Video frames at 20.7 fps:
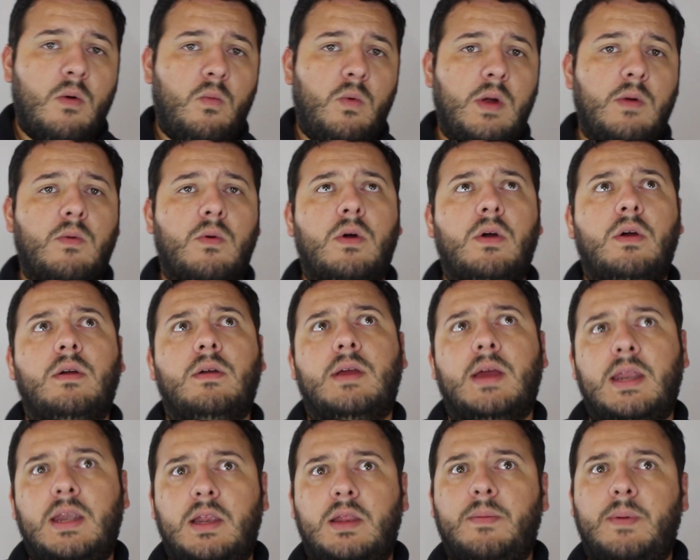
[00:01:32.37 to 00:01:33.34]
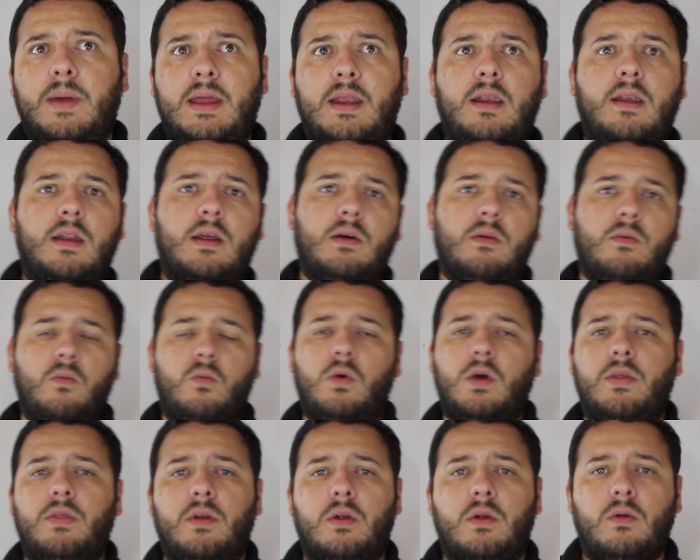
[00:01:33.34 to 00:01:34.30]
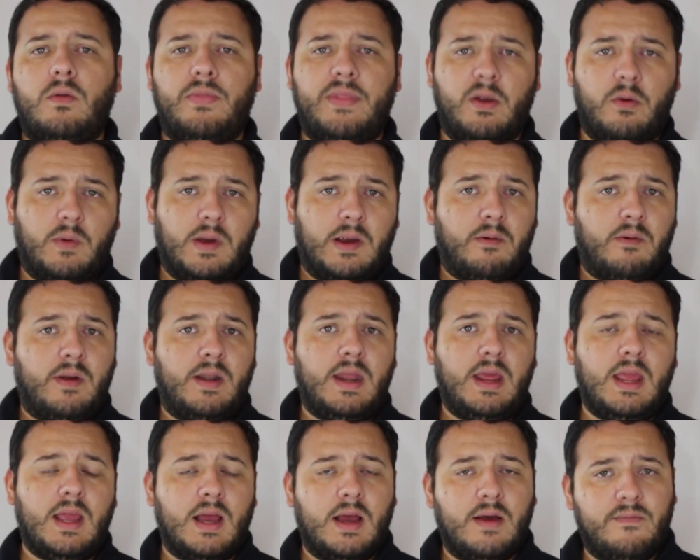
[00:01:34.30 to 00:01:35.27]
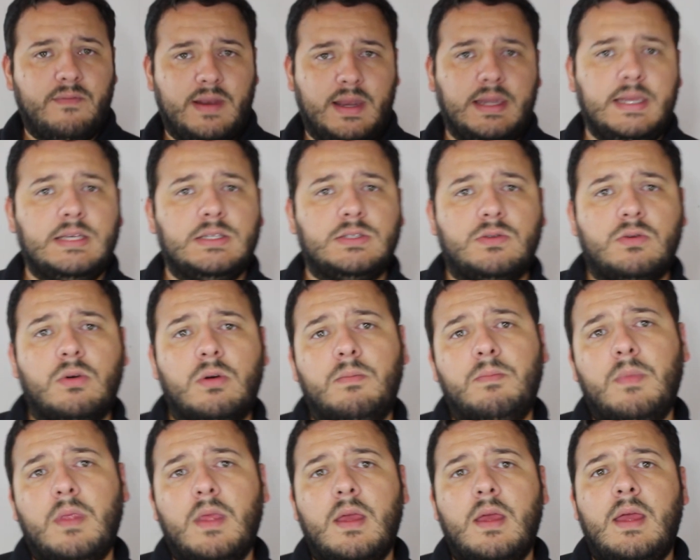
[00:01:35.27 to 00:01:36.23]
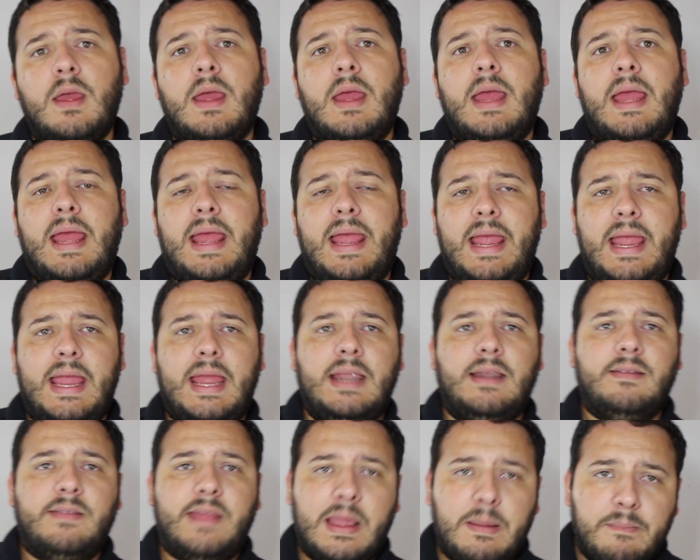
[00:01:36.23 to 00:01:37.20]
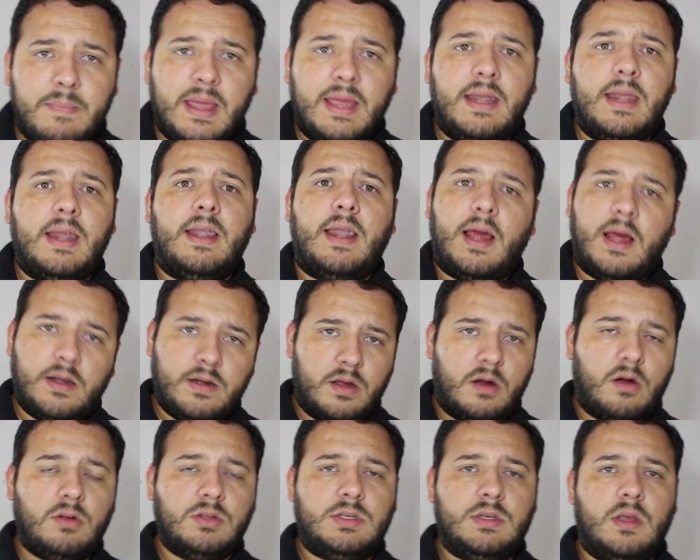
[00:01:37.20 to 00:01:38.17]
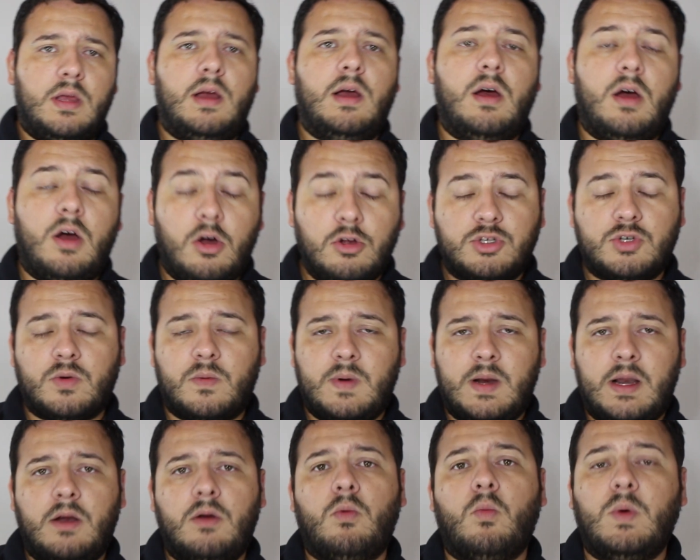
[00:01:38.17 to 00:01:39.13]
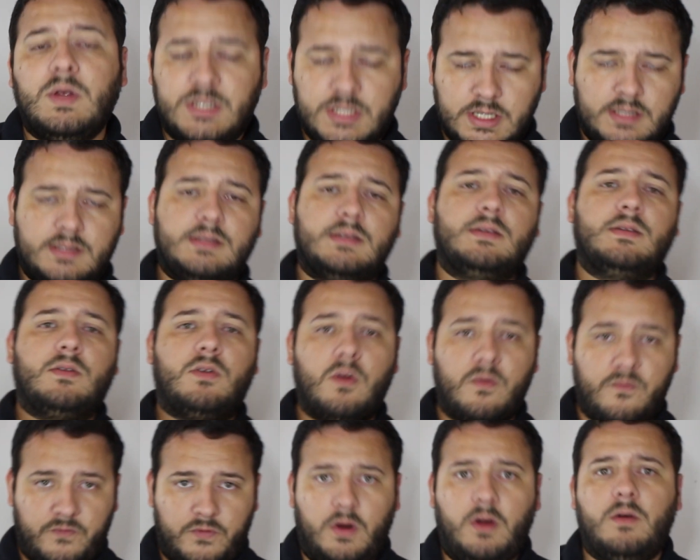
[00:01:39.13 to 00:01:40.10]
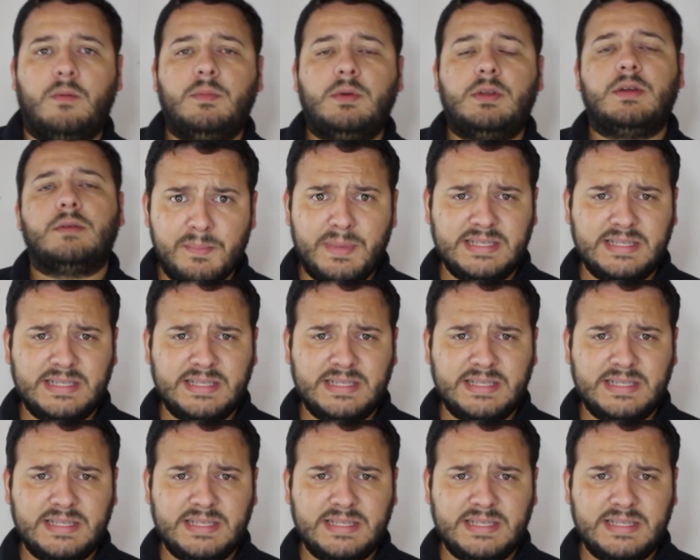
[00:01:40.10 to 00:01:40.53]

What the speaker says: We were kind of debating on whether the rarity of Lightning Storm, and they made it an ultra rare, which is confirmed.